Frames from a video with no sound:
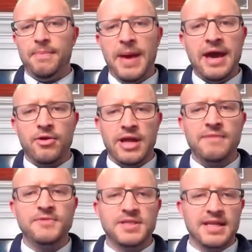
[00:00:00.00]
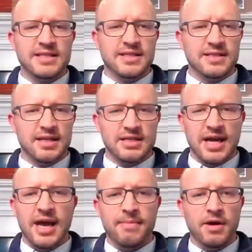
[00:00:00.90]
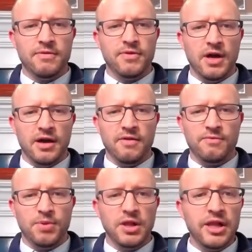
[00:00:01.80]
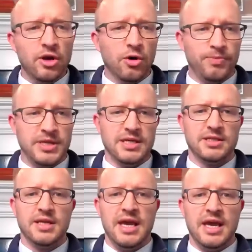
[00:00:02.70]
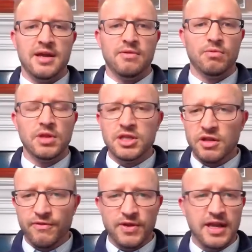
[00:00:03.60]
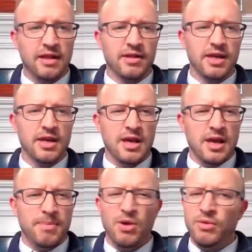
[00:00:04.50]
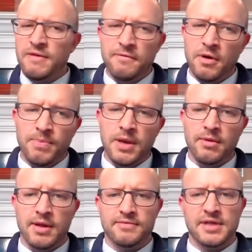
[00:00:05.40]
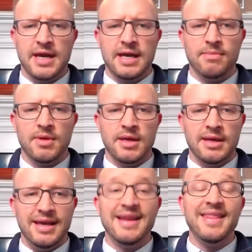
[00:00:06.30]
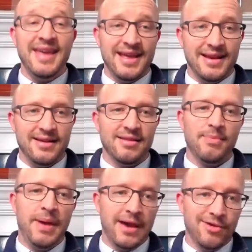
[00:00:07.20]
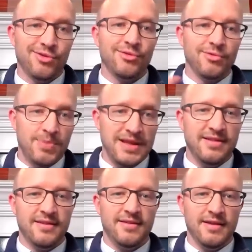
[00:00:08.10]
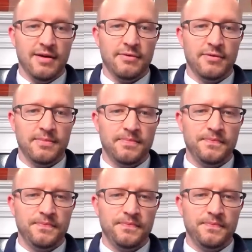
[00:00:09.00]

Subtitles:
pattern emphasizes a time of political peace and religious fidelity, but only for a period of time, and then the pattern repeats itself.